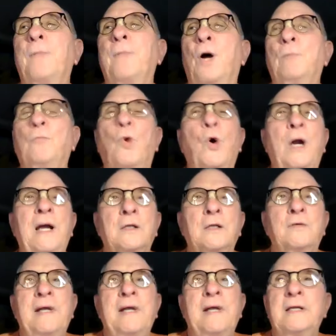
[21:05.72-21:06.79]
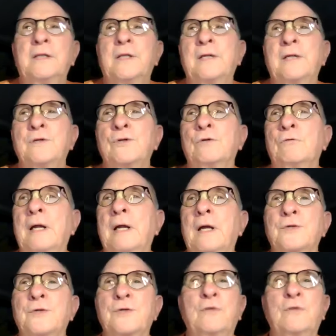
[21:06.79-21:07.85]
more elevated than
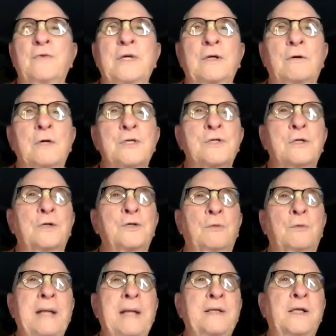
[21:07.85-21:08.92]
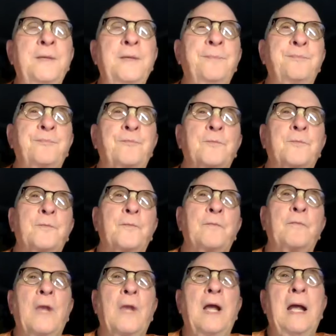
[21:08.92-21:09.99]
serving Krishna directly.
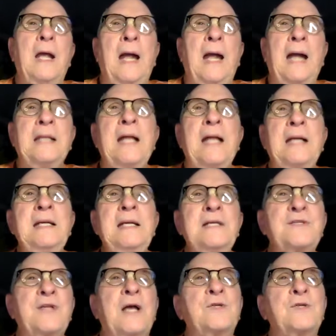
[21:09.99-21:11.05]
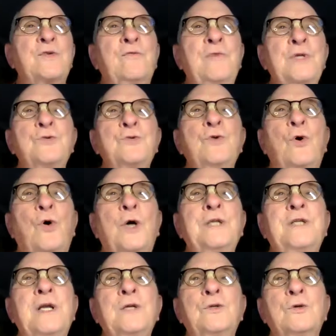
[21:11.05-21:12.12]
And then he says, Vishnu
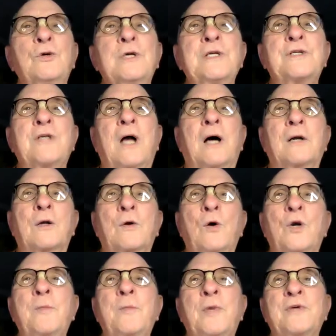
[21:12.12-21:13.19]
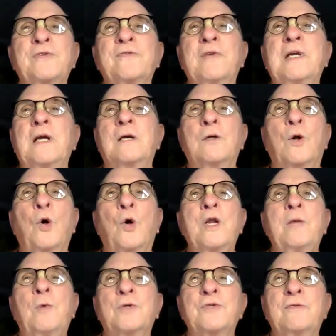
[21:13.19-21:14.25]
hoite duisar
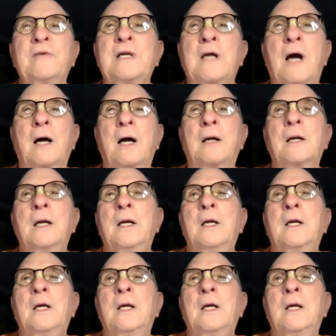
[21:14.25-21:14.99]
korivasvikar